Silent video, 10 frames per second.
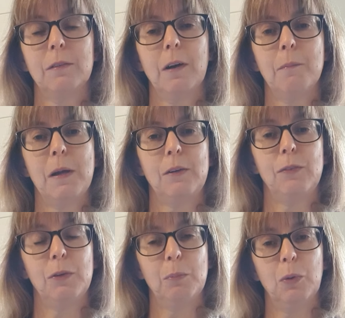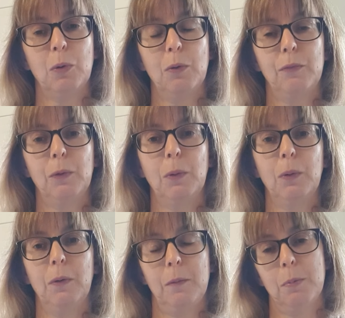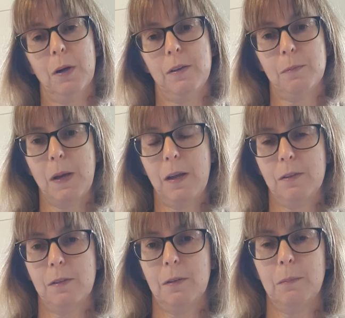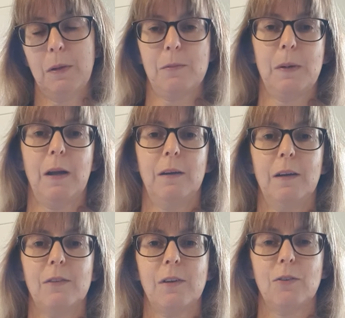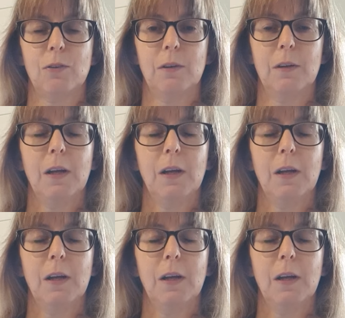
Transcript: I made a few more for bridesmaids and the best man and etc.